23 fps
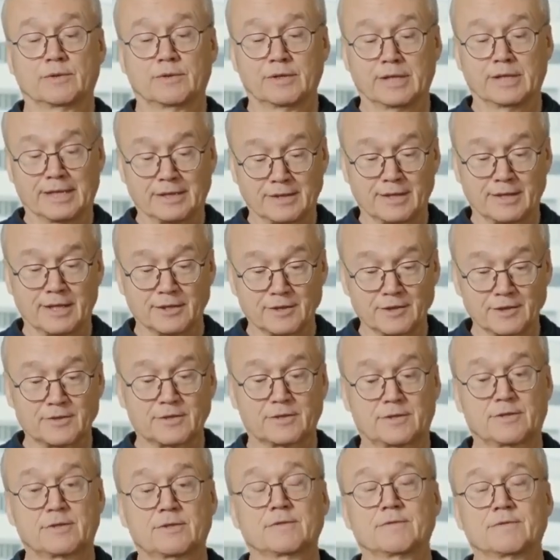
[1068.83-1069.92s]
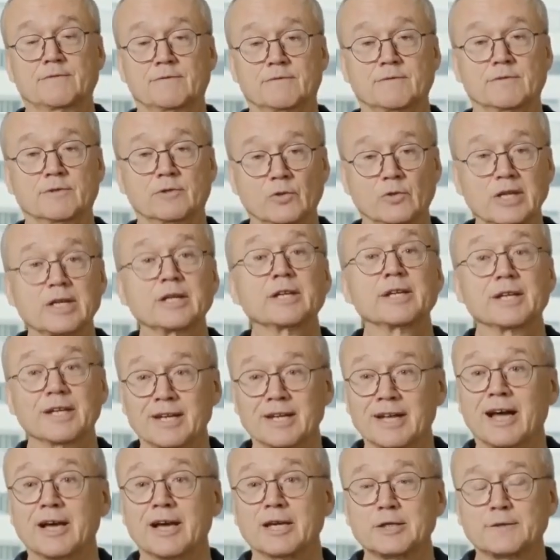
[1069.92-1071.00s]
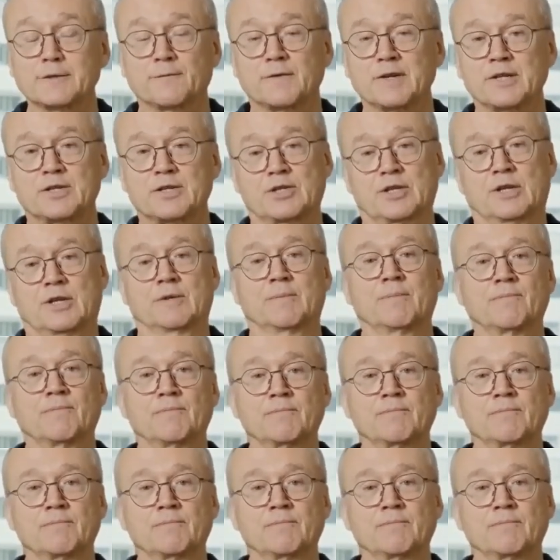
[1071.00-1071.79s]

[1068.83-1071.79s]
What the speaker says: That is really a nice feature.